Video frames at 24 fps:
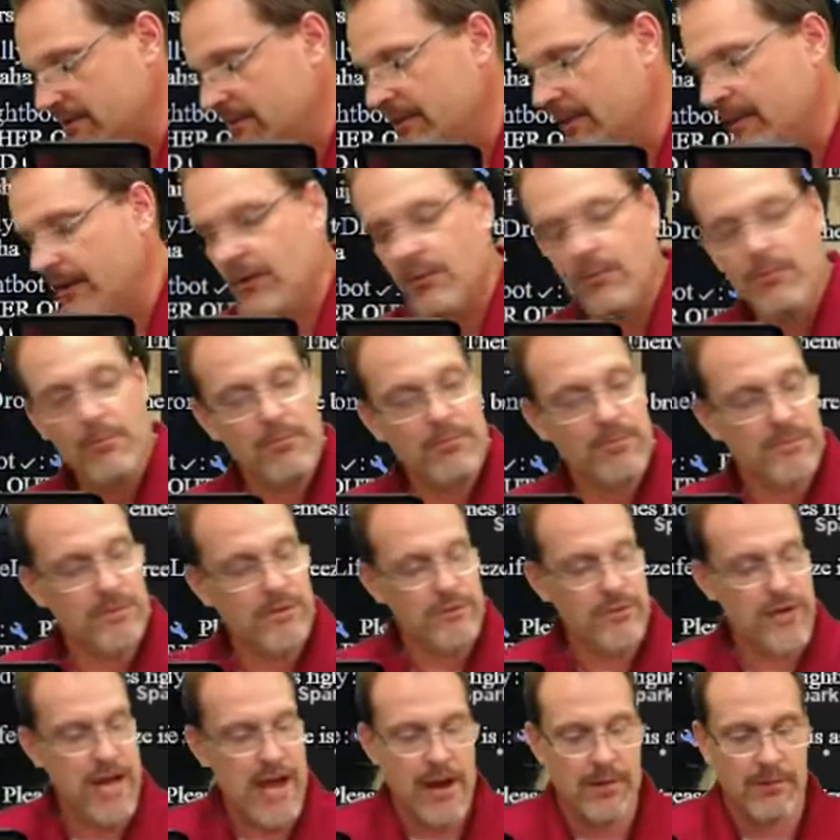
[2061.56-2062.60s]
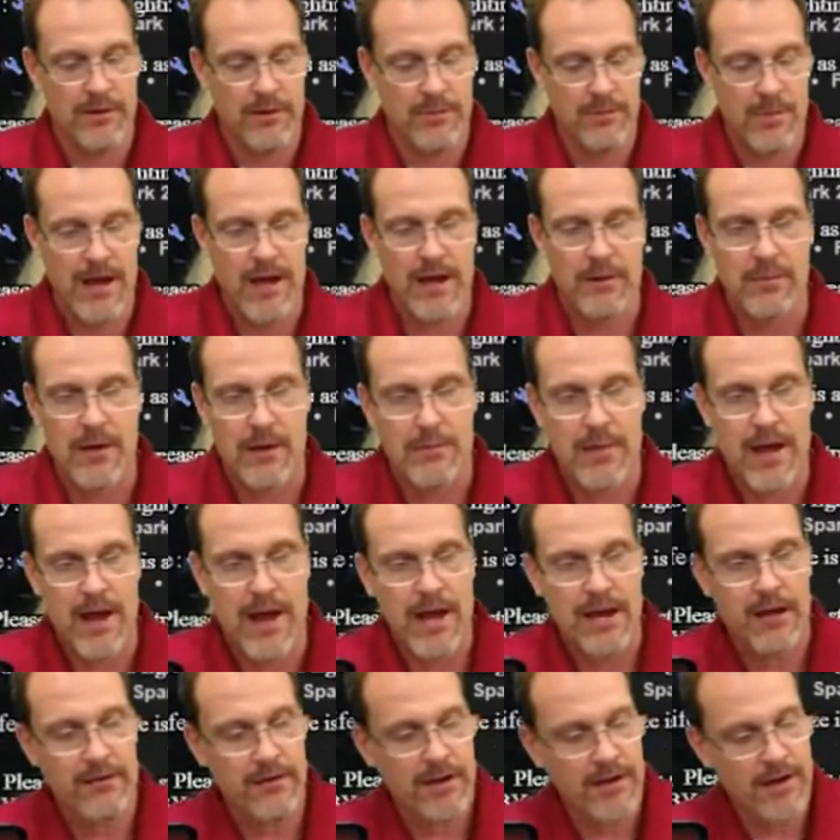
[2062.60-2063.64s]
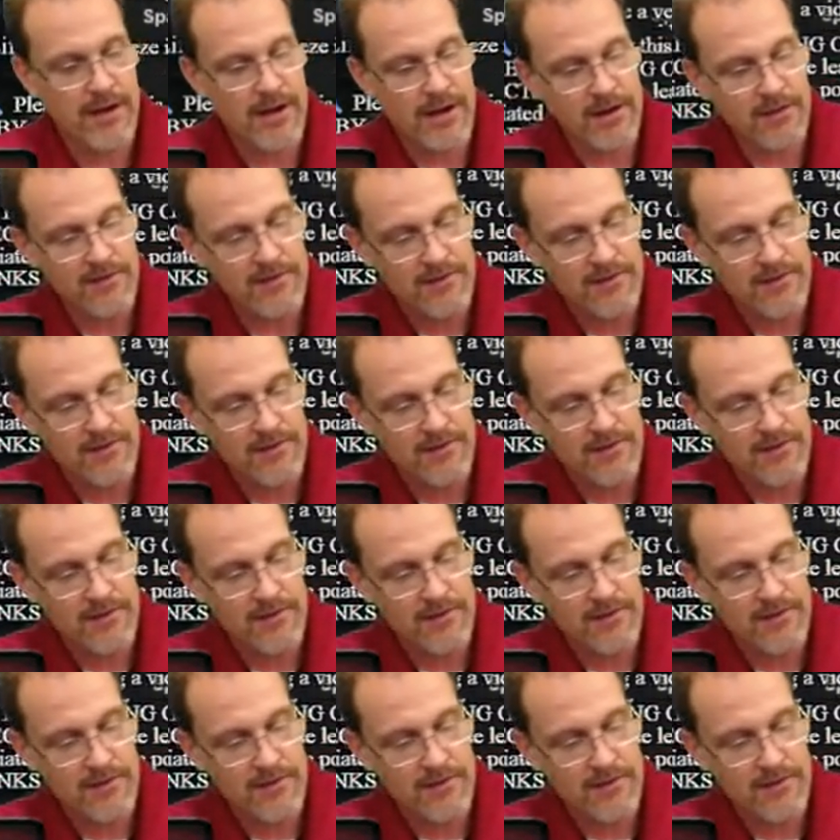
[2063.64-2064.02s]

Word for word: you know, jabbering behind my back right now.